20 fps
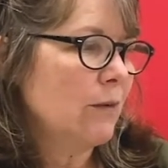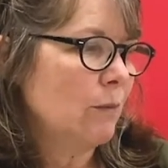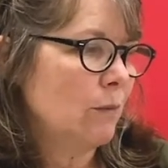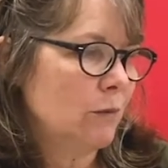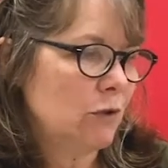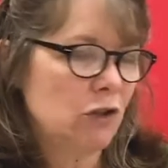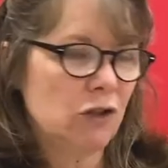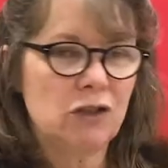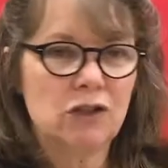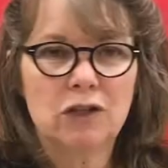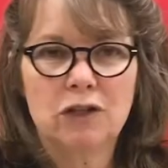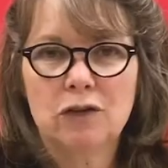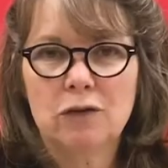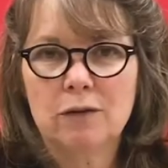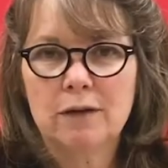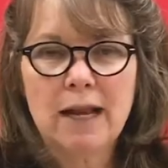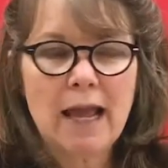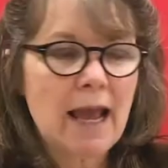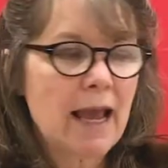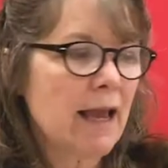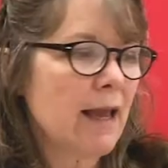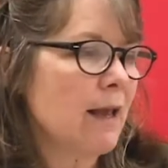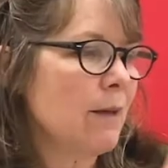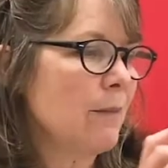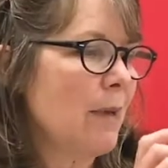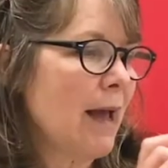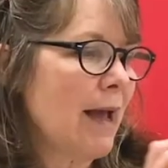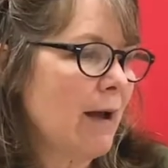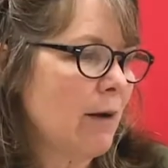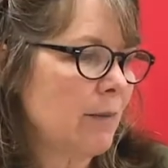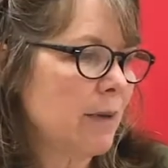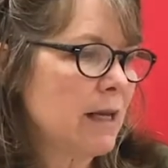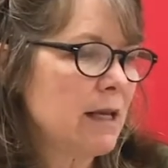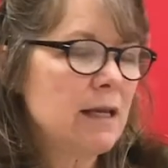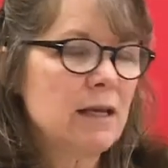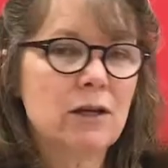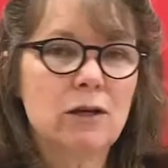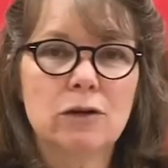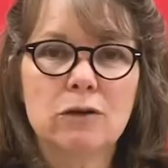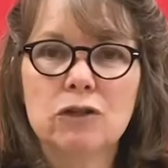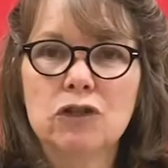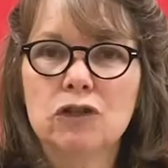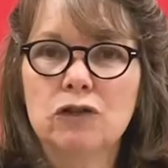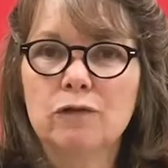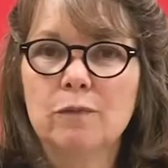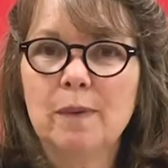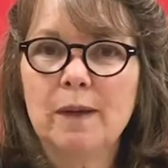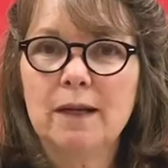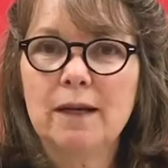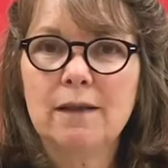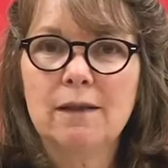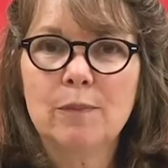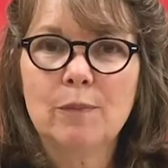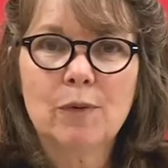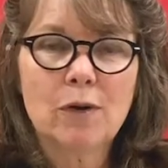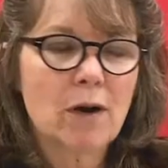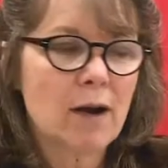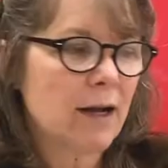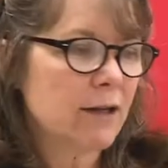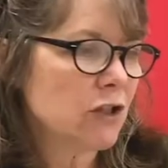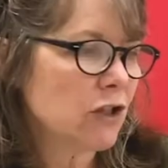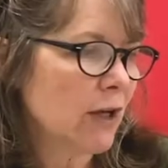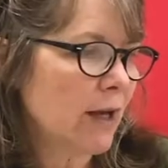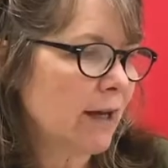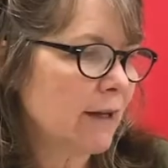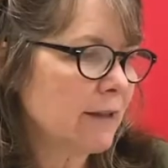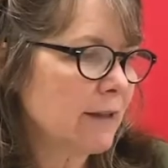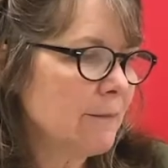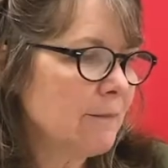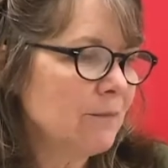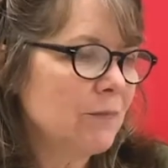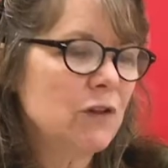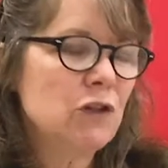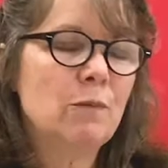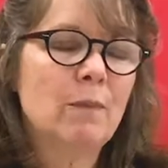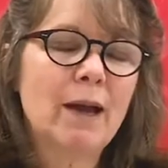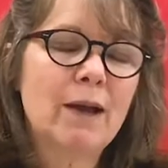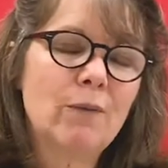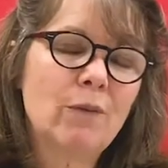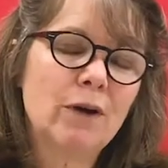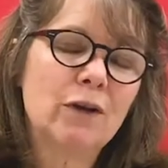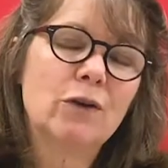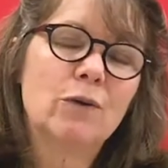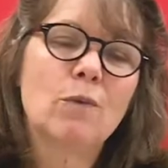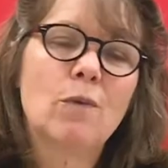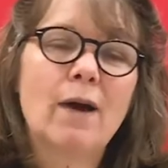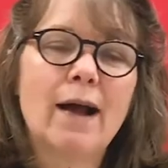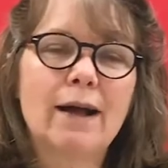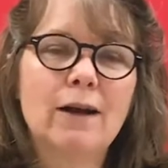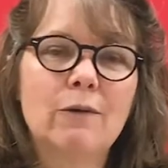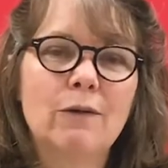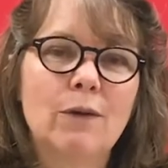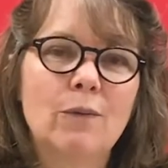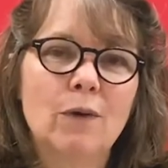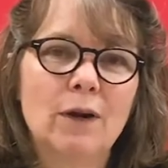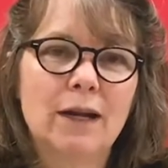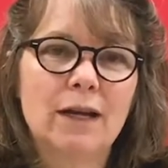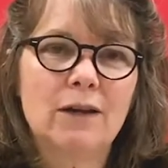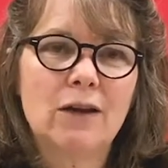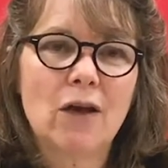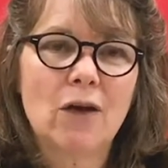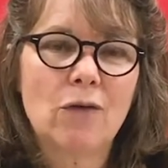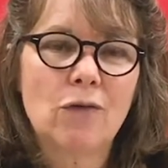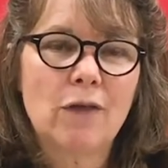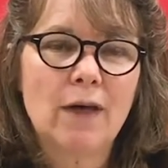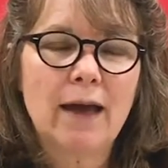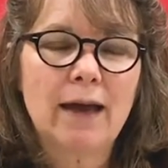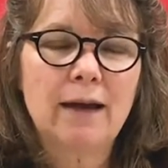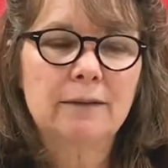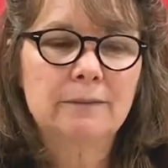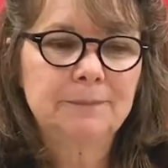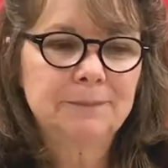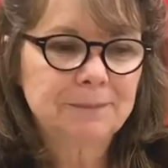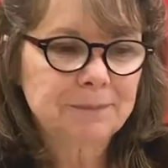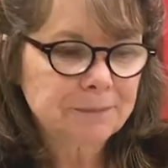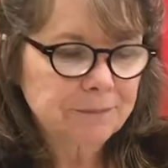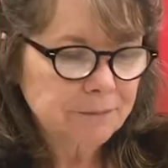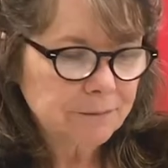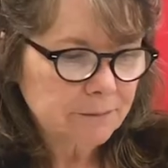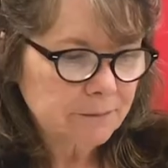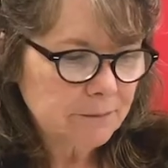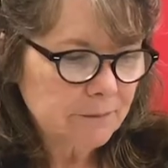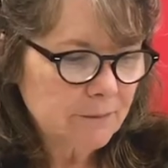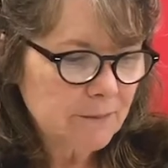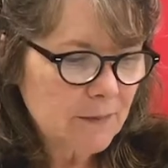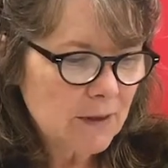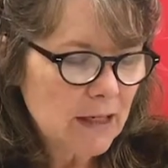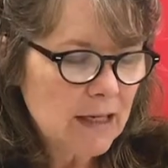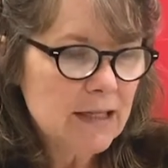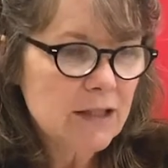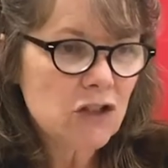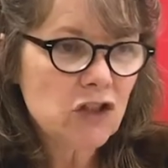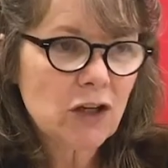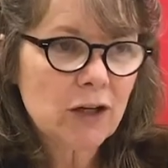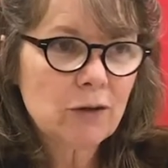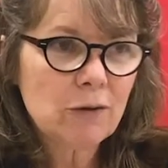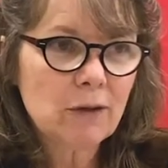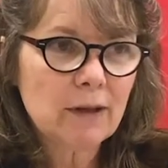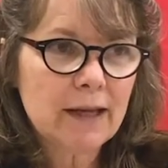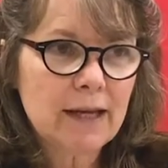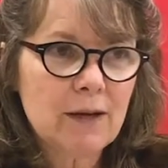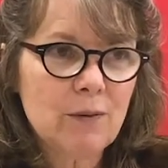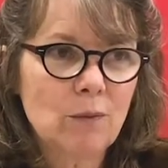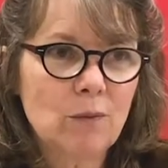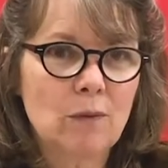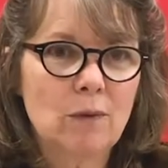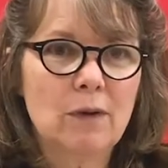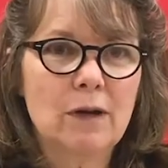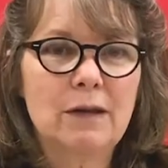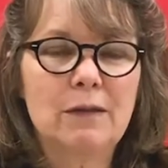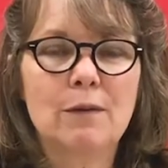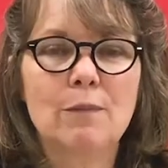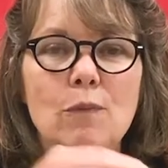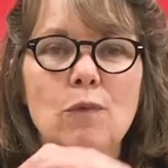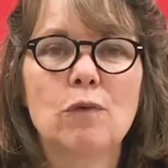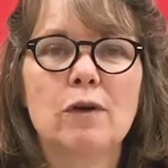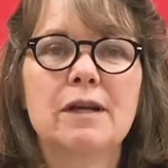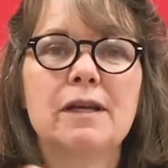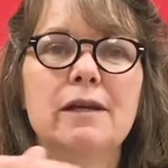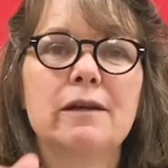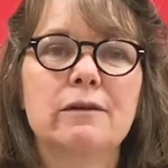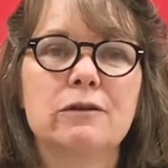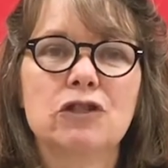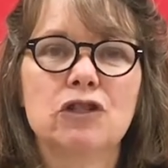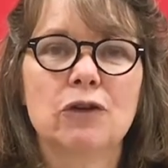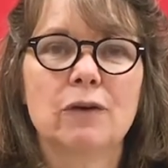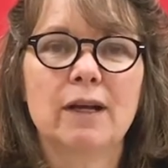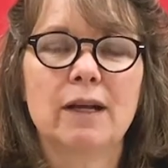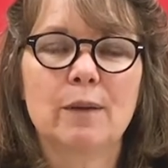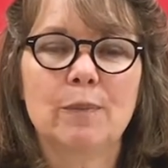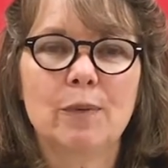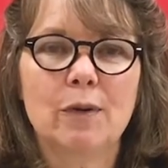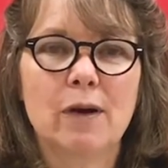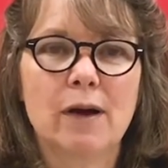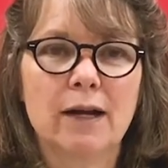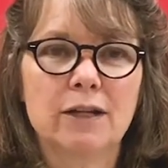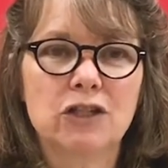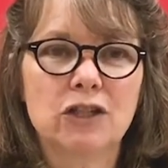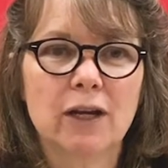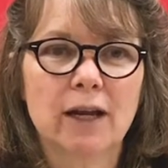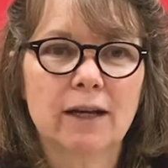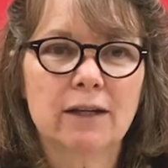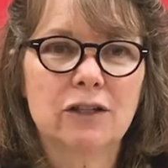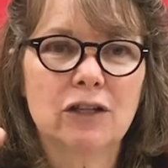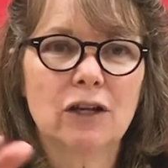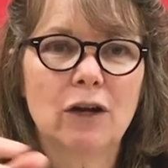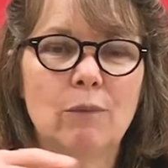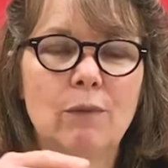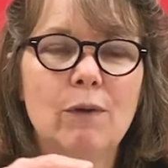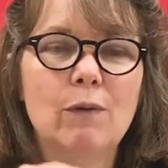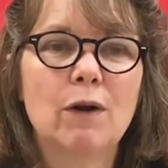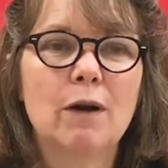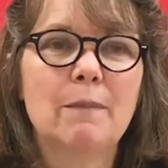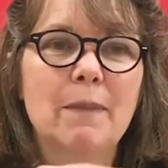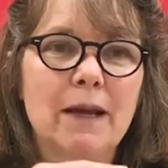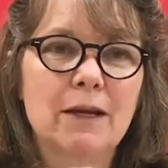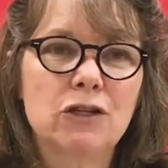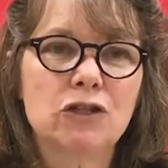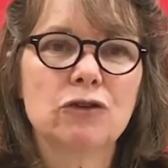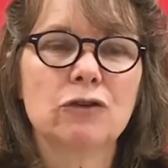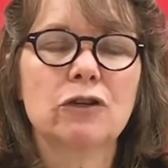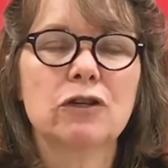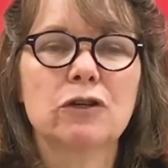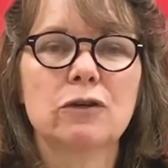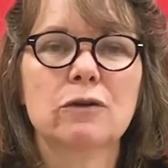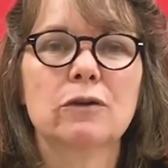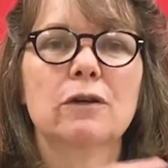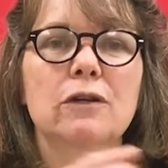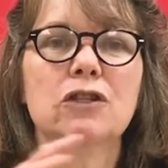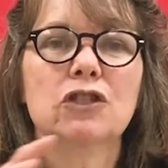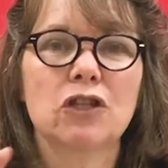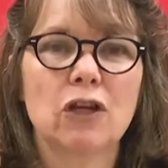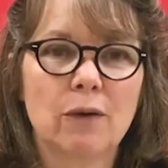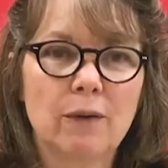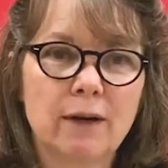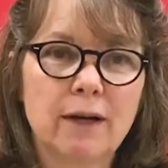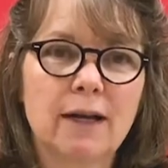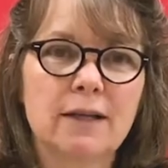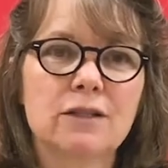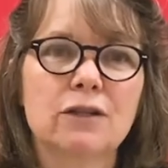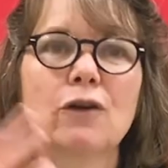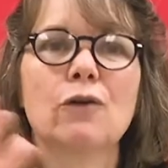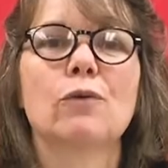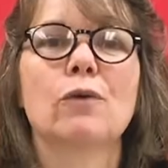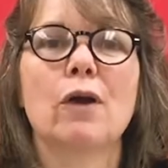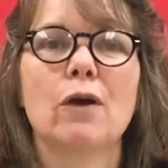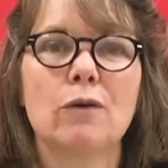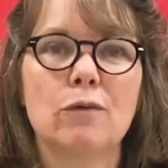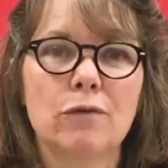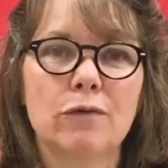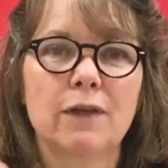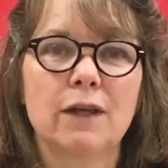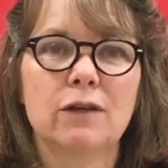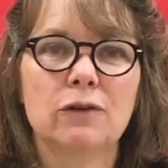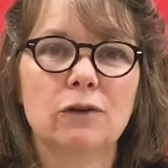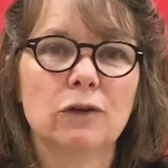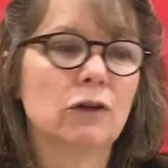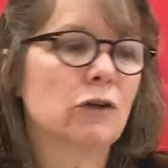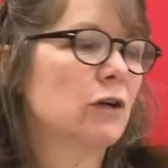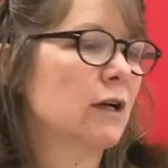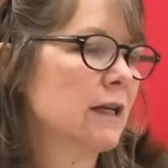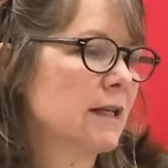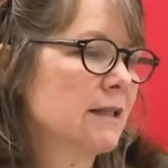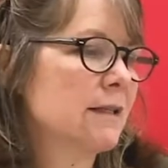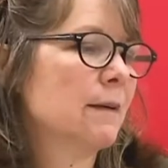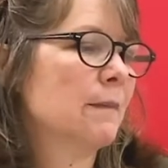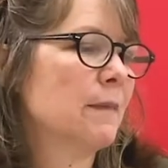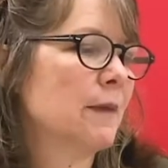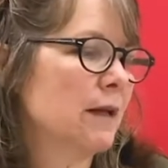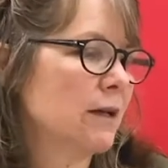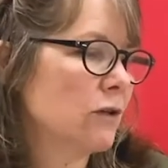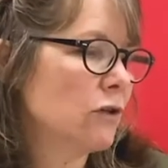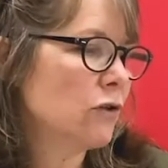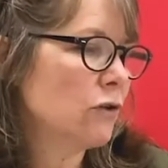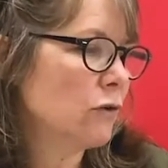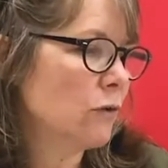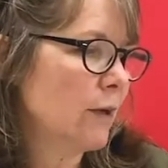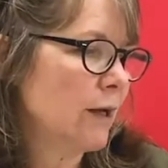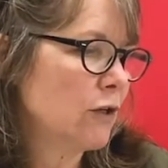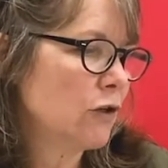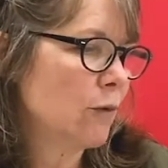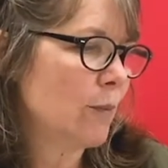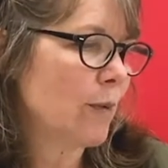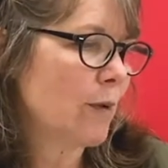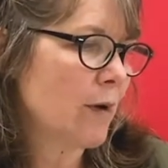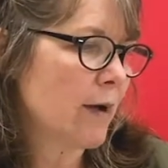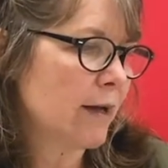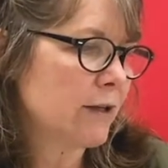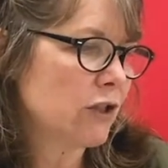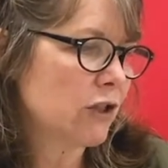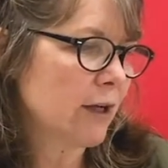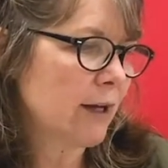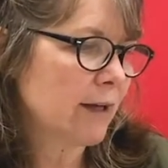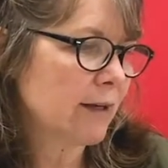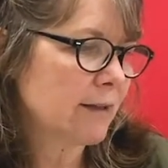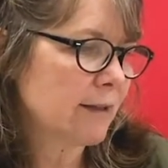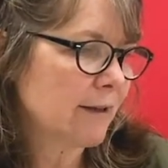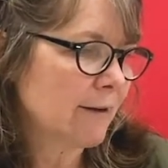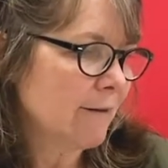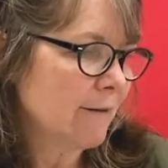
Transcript: just your name, how many years you've been in the project. You might wonder, why do we want to know that? Generally, the more years you're in a project, we want to make sure you're showing us growth and you're learning something new in your project.